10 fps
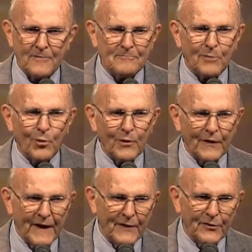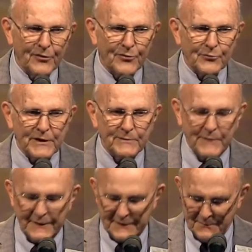more than 3
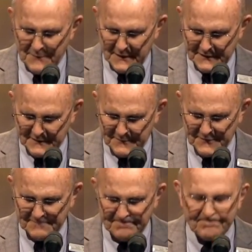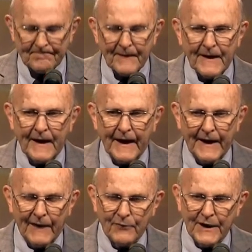million Muslims. And
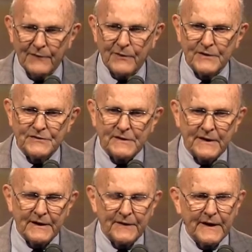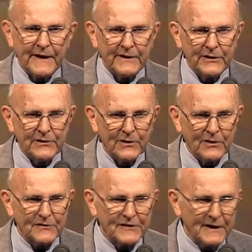I read recently that in New
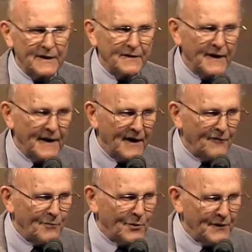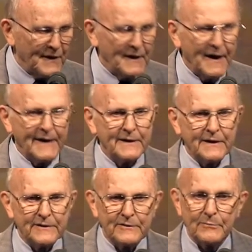York City, they have more than
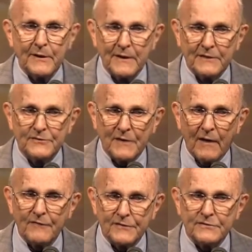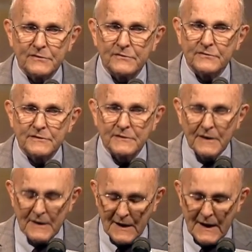900 police officers.
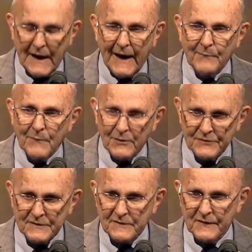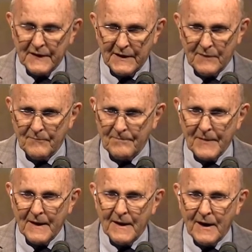And most of them
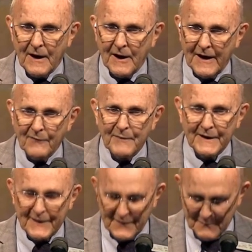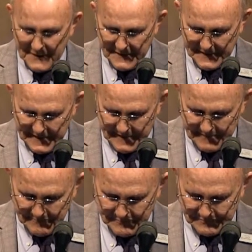have been in the military.